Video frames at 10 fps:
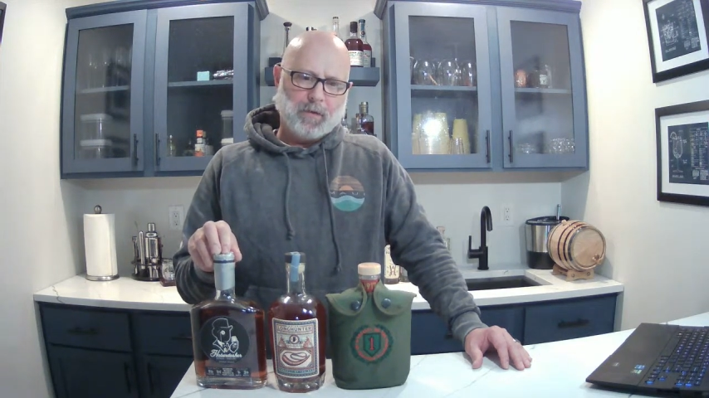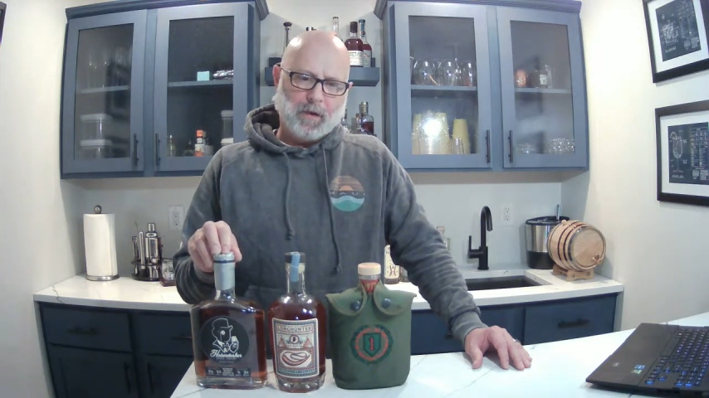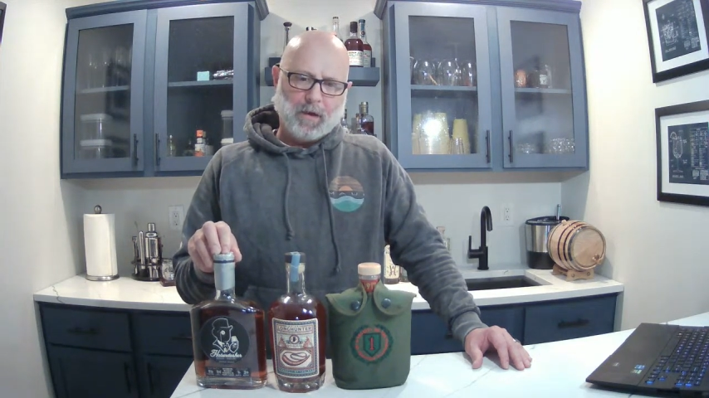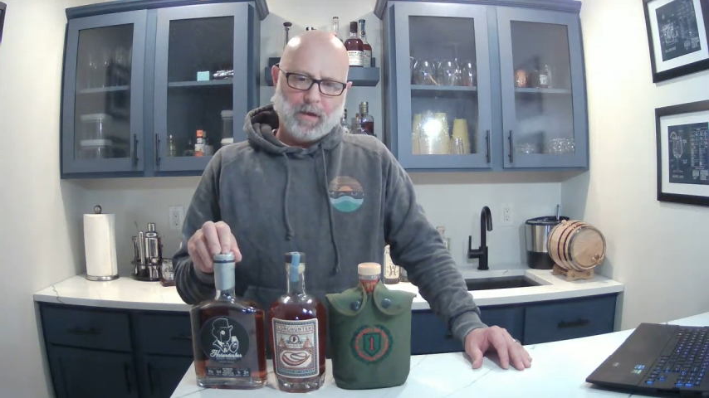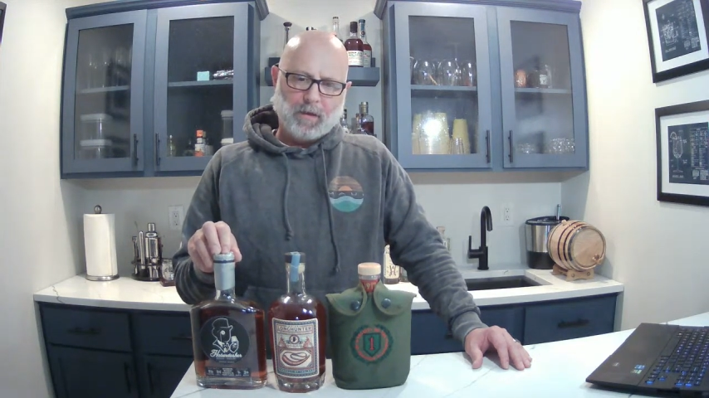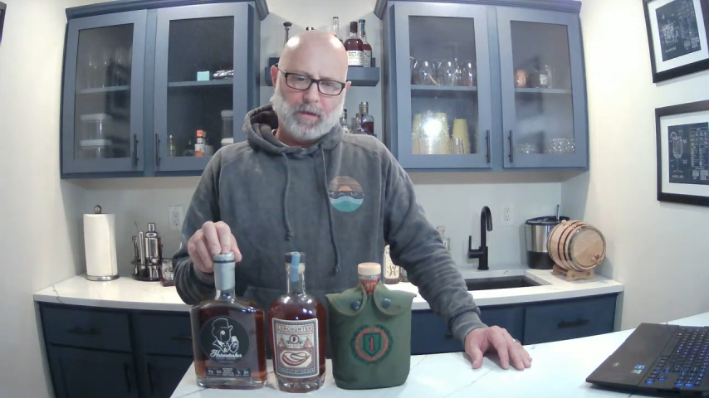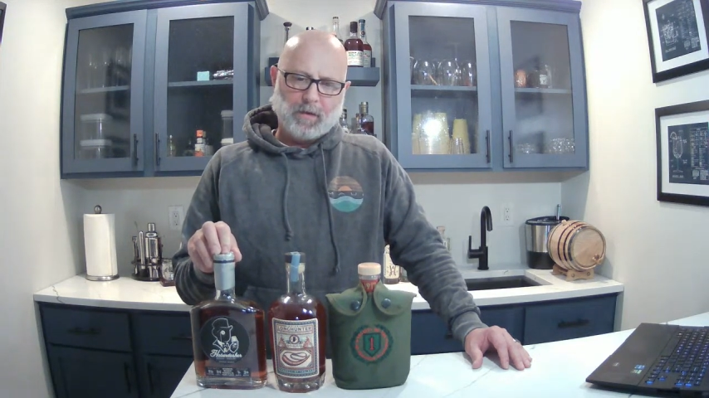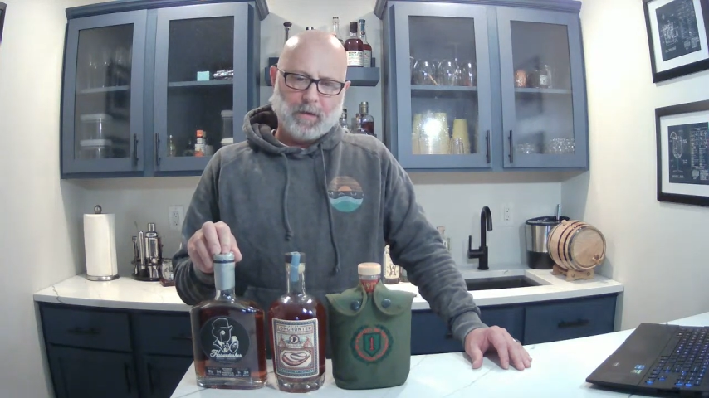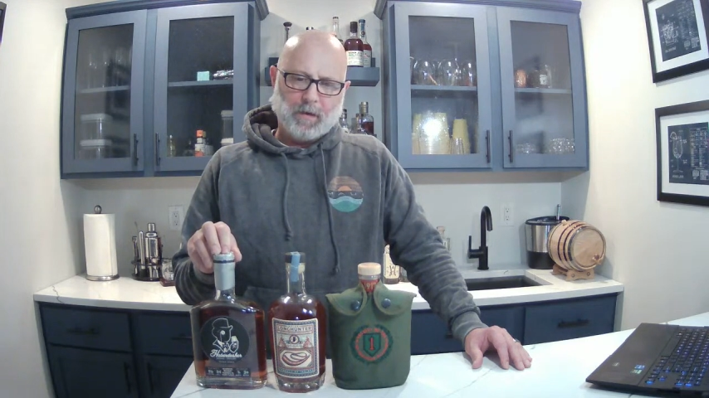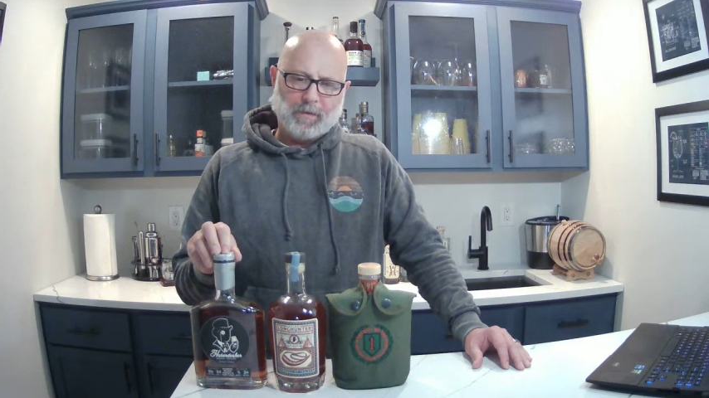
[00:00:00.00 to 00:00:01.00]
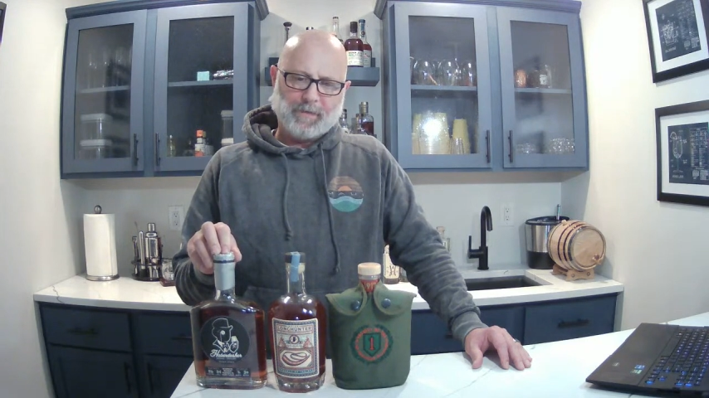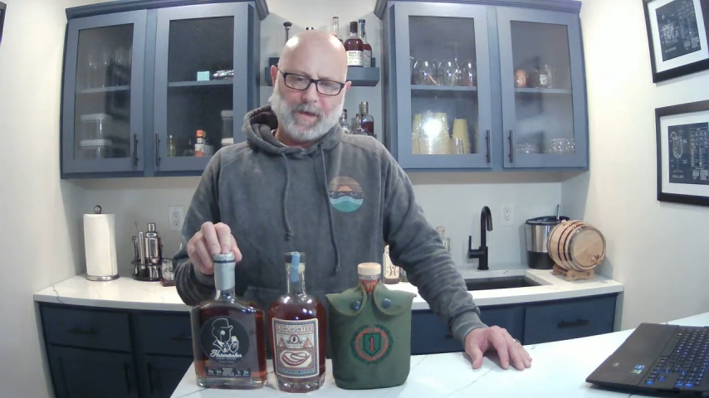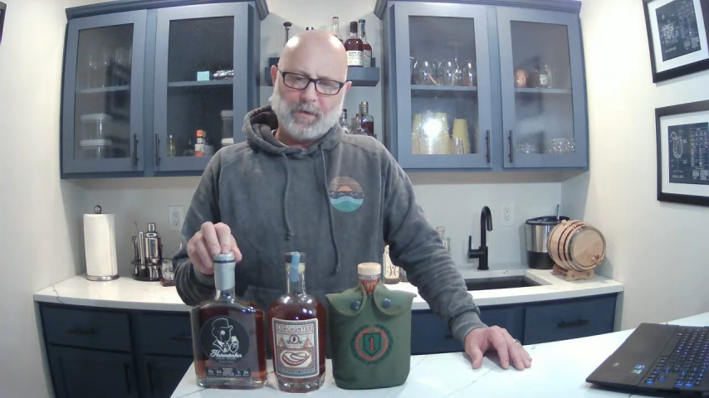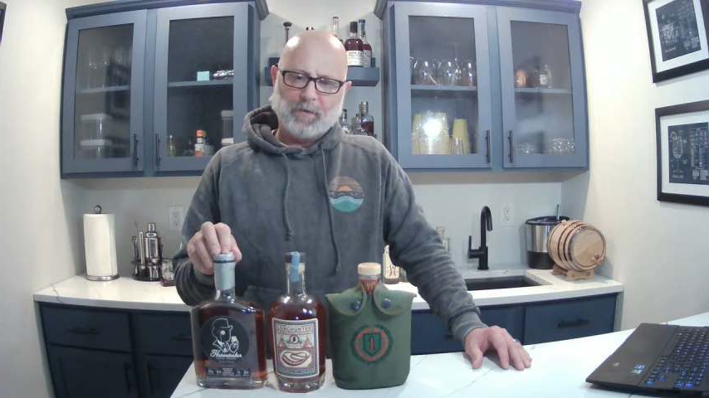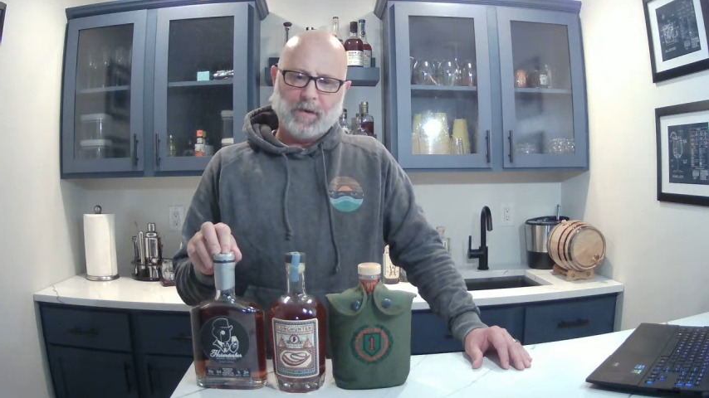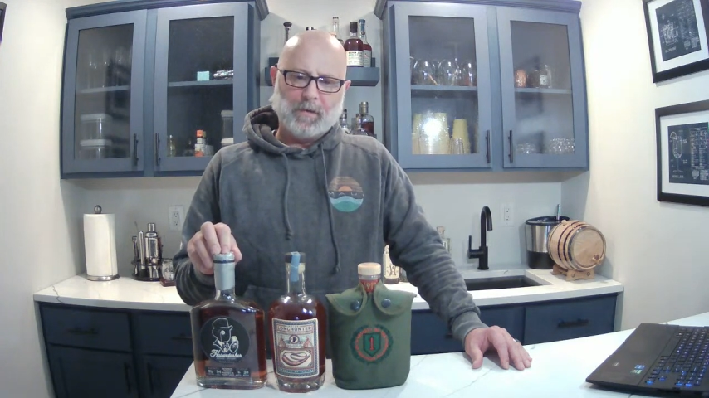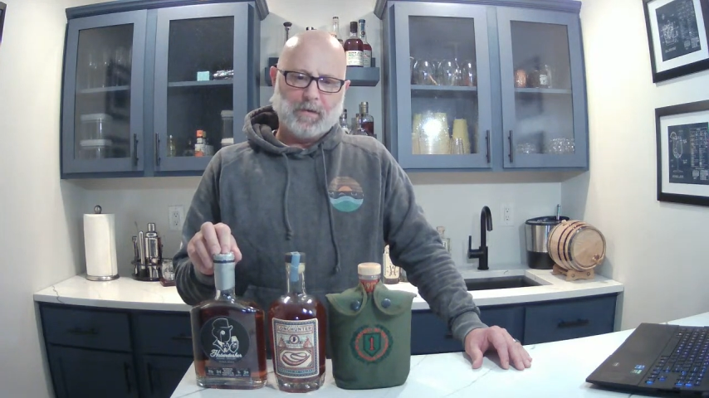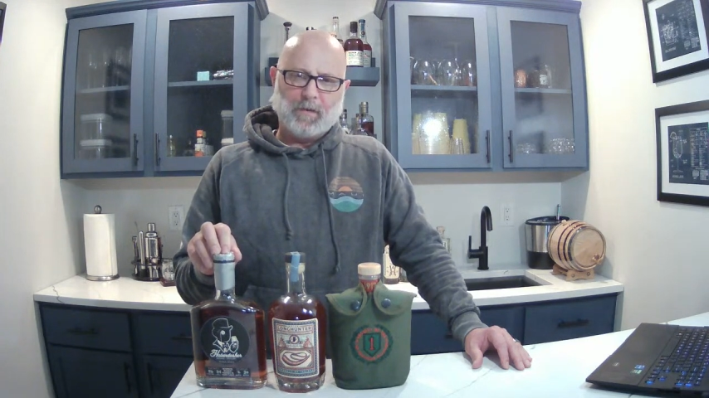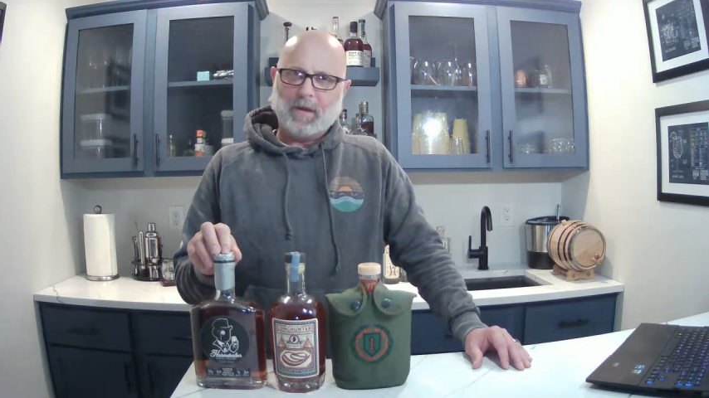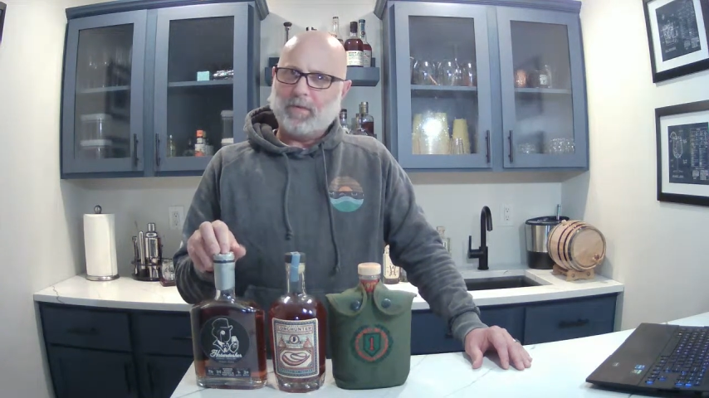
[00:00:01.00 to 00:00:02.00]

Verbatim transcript: you know, uh, uh, settled